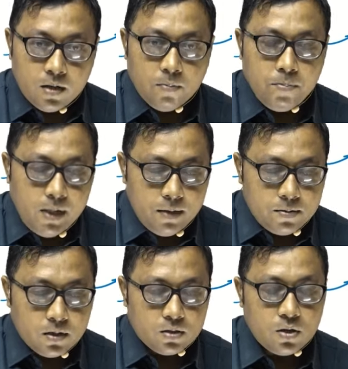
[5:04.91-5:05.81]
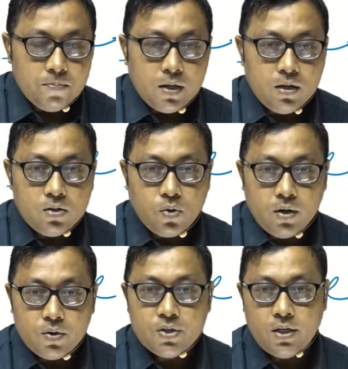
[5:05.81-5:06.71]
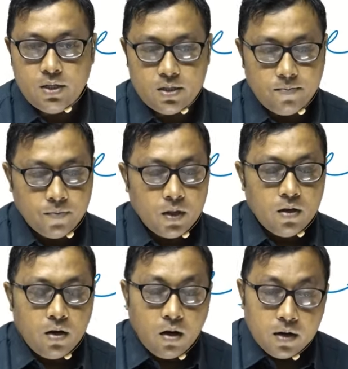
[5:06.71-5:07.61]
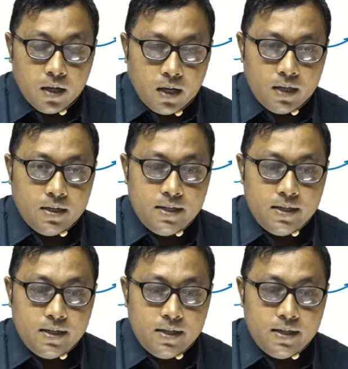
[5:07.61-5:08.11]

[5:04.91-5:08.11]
believes something is going to cease, or he